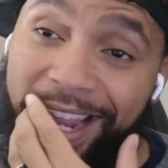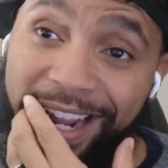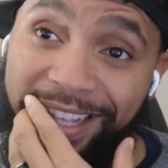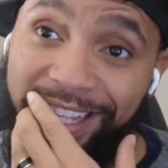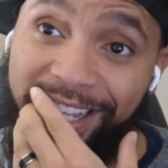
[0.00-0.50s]

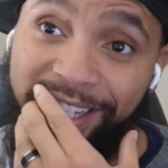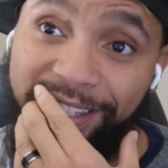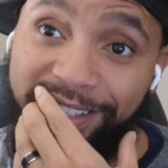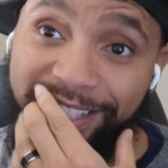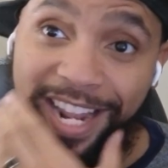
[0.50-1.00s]
And
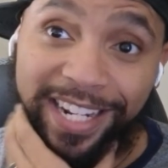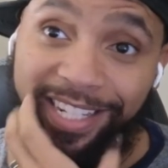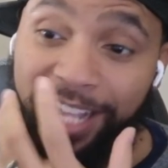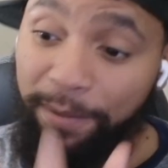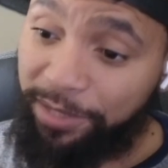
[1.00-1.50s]
then Johnny
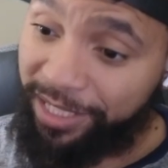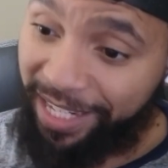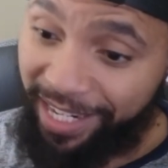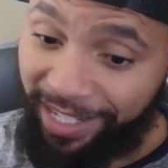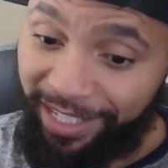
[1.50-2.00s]
Depp just
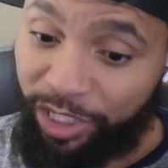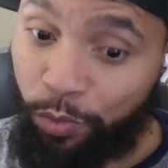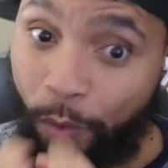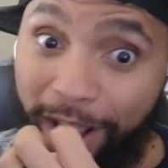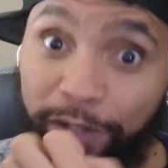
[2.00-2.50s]
getting
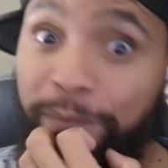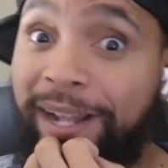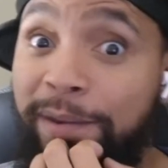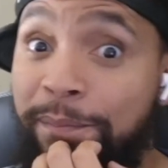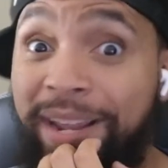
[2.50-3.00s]
swallowed
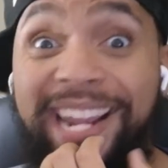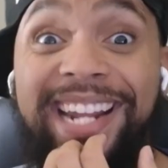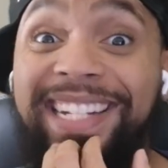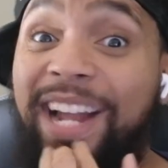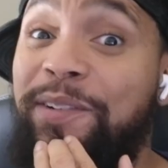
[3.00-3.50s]
by the
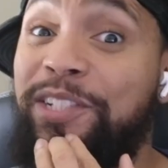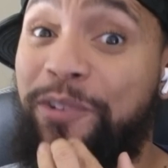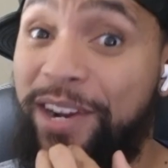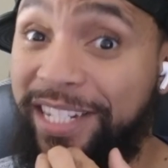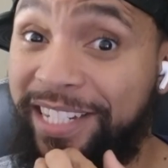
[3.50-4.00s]
bed, that was
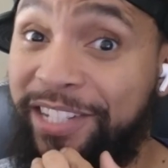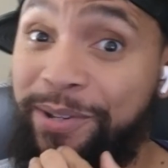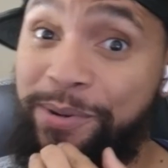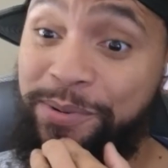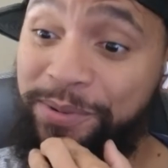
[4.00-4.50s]
crazy
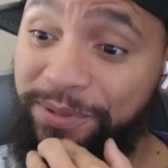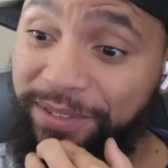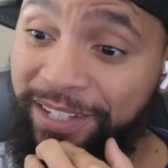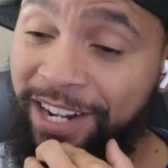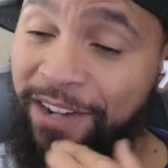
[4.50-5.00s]
too.
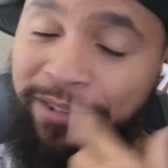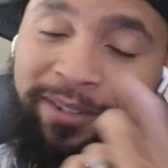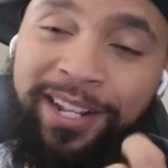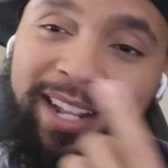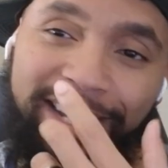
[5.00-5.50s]
You know,
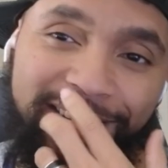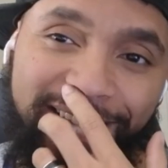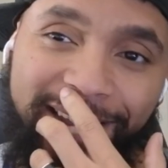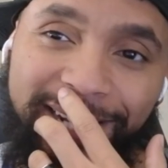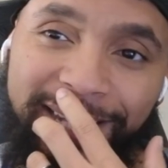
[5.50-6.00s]
the
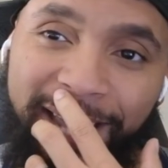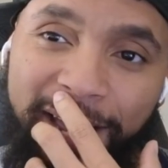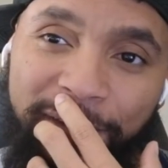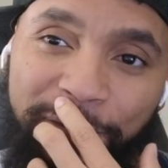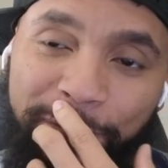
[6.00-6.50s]
second
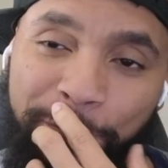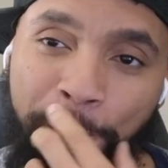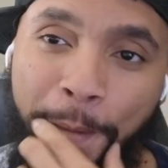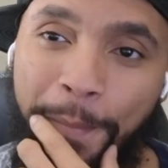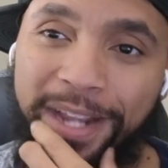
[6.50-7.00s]
death, when
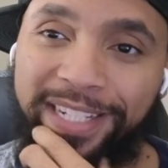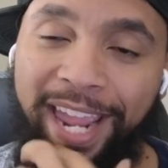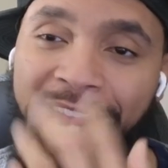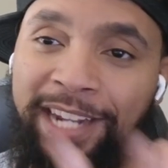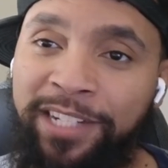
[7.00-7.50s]
my man's
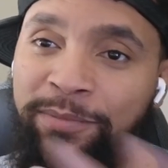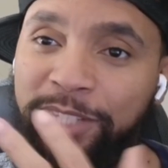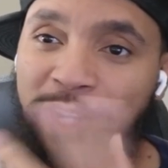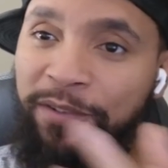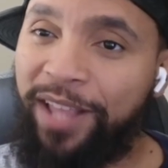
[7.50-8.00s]
hanging
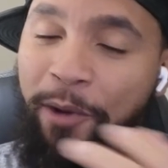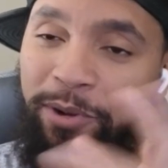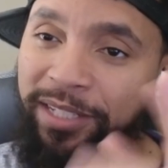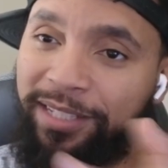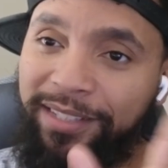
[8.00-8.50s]
himself, that
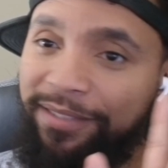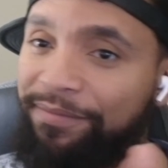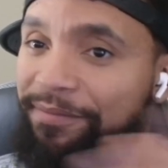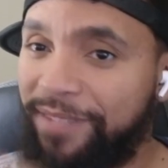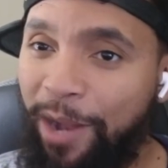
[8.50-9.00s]

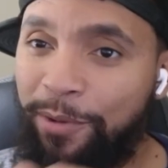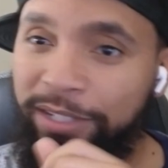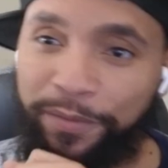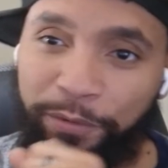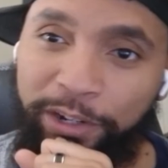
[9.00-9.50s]

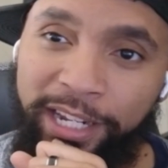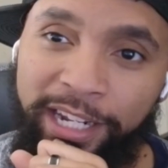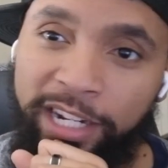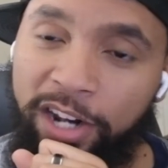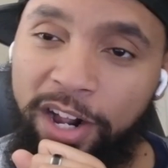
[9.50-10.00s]
wasn't
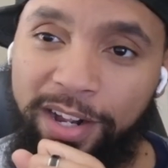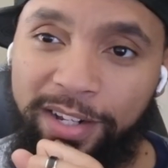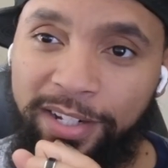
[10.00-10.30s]
freaky at all.